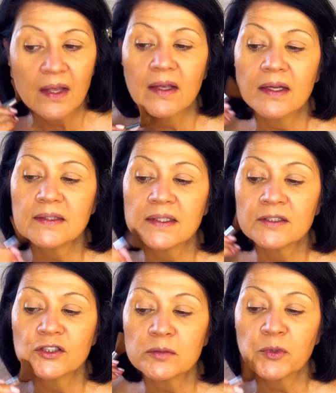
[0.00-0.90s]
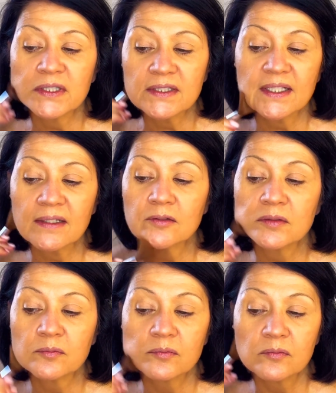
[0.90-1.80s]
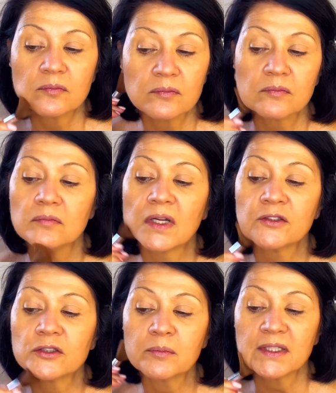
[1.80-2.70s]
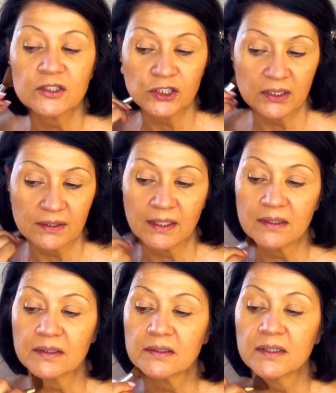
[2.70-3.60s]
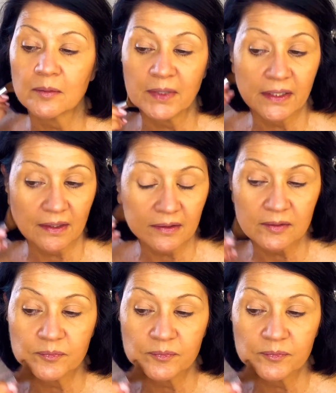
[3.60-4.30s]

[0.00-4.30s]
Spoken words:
and then just bring it down under my chin and a little down my neck.